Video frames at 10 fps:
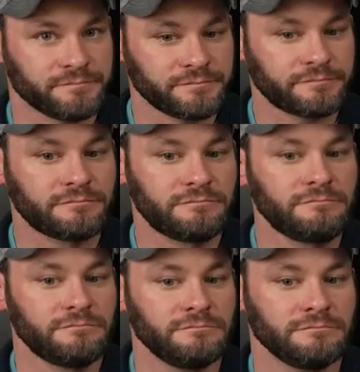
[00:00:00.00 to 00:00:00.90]

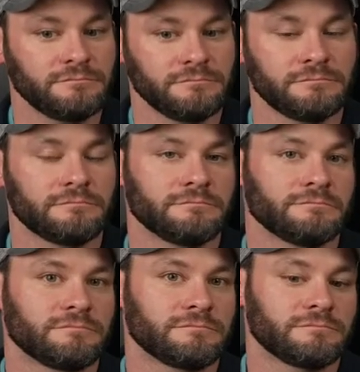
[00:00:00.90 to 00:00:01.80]

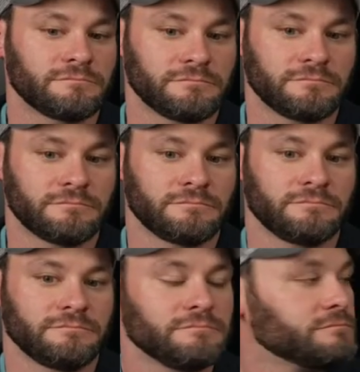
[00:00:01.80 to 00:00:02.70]

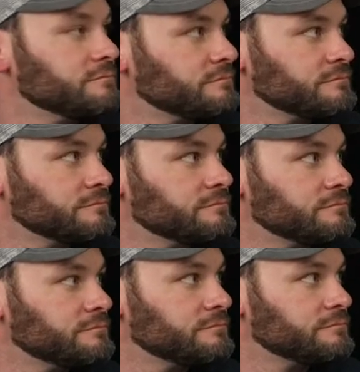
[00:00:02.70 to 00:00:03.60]

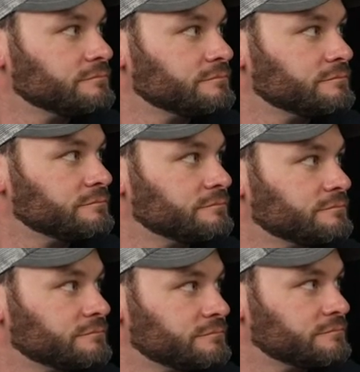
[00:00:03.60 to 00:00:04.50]

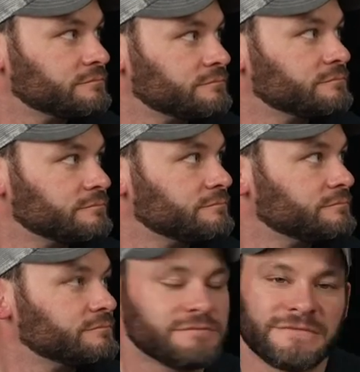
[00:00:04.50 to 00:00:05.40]

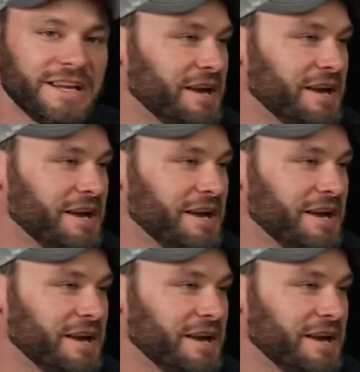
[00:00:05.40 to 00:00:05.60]
No words are spoken by the person on screen.